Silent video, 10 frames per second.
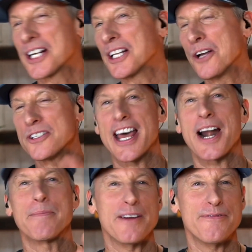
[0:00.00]
close that
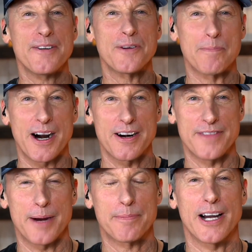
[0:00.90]
up, my favorite part of
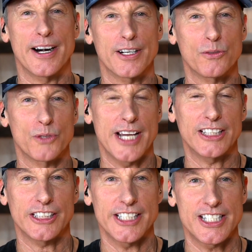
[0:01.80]
that product was
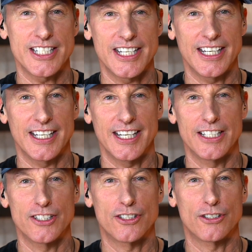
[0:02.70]
actually sneaking
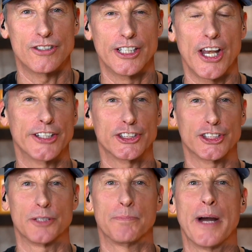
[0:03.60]
into the
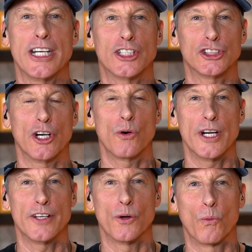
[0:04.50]
largest bike show
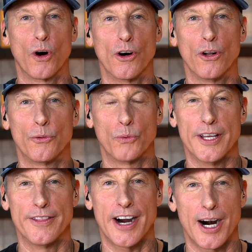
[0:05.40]
in the world
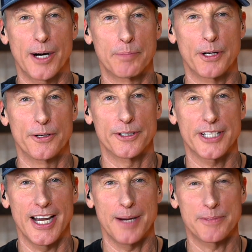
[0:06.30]
with our
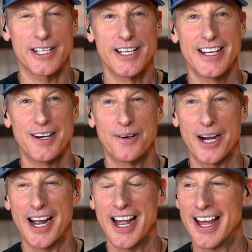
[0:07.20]
prototypes.
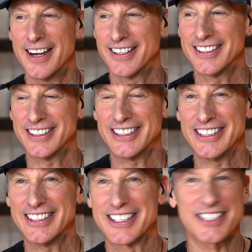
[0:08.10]
And
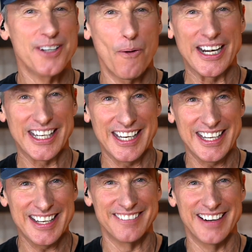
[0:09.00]
there's no way to get
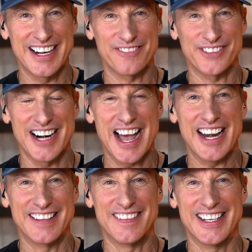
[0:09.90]
in, right, if you're
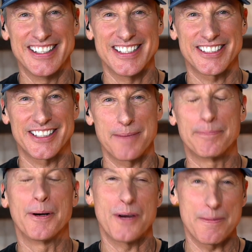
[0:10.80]
not in the industry,
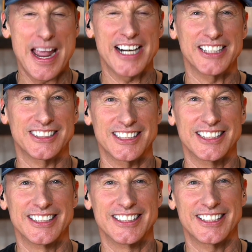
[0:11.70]
but we managed
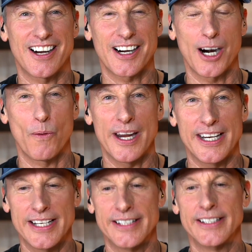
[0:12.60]
to talk our
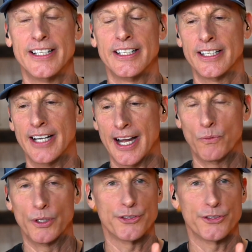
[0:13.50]
way in. I will